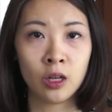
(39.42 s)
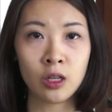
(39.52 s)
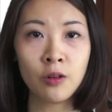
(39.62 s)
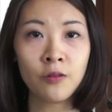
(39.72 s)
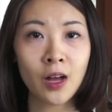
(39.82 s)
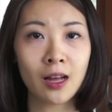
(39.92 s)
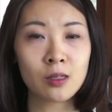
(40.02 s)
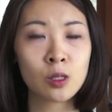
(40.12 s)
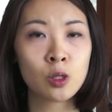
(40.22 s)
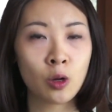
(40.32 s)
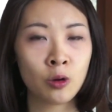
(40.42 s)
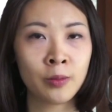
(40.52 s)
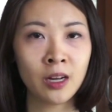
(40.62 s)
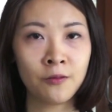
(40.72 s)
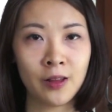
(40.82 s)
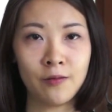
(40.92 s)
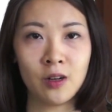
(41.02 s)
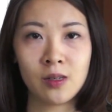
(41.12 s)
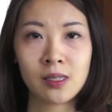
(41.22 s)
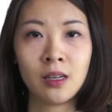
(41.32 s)
You've got so many
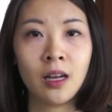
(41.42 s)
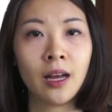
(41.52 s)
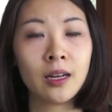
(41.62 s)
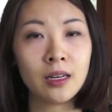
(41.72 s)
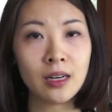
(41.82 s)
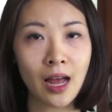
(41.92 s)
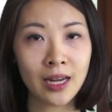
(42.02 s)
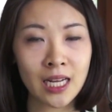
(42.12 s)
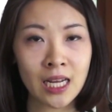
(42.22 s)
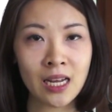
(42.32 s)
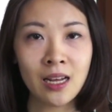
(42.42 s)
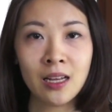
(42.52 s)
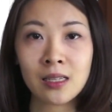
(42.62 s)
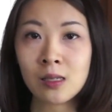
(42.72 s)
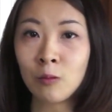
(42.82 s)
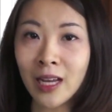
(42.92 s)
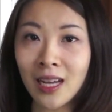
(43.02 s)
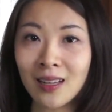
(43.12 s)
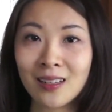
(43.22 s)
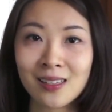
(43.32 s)
flavors: nutty,
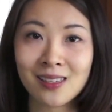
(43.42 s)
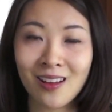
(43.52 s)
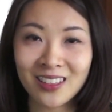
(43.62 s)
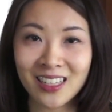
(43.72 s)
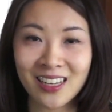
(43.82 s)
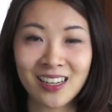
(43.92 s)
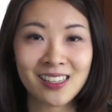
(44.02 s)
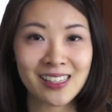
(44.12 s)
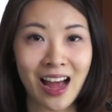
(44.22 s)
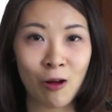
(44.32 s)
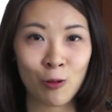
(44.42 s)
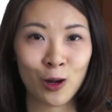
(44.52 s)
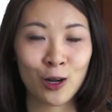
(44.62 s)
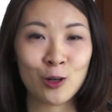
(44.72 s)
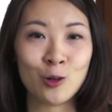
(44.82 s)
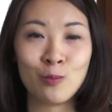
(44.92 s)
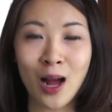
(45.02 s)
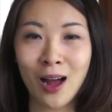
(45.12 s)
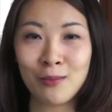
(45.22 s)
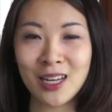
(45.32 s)
sweet, salty, sour,
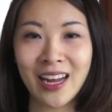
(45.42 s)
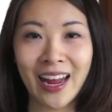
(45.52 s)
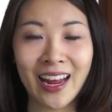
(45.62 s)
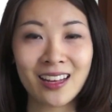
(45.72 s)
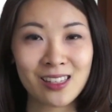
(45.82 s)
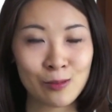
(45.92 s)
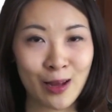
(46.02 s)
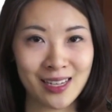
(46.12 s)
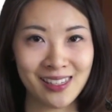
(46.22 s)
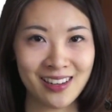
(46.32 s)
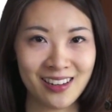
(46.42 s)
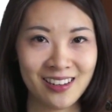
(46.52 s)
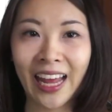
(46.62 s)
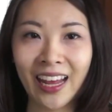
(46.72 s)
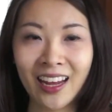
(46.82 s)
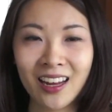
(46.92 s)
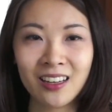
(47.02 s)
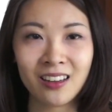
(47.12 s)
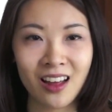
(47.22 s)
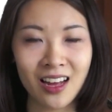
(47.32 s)
umami, and spicy, and
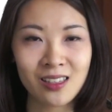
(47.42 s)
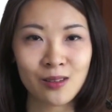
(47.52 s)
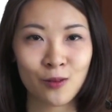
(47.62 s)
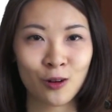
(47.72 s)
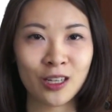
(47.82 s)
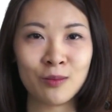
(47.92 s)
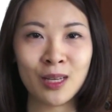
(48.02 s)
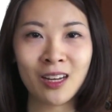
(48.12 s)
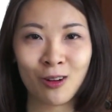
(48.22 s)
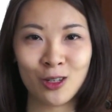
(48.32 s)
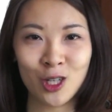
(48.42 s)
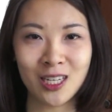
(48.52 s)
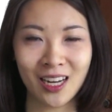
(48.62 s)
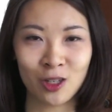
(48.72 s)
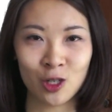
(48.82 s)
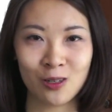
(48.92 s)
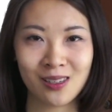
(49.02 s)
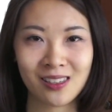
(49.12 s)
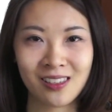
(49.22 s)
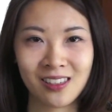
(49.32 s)
lots of creamy, crunchy
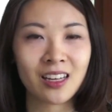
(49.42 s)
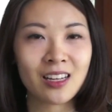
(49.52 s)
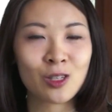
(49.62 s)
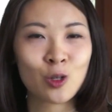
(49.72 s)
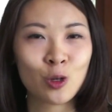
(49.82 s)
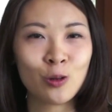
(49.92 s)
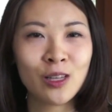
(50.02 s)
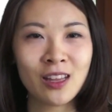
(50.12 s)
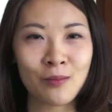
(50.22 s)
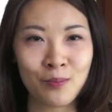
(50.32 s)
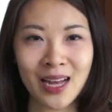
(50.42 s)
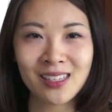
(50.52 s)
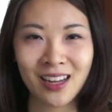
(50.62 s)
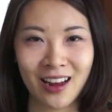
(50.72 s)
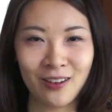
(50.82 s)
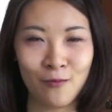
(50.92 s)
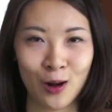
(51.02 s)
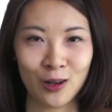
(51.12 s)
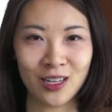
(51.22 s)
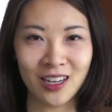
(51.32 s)
textures. It's truly the best kind of
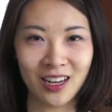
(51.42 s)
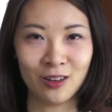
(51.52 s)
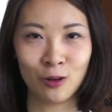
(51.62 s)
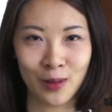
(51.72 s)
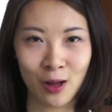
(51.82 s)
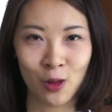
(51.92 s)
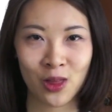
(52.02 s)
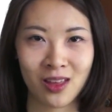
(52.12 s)
party in your mouth.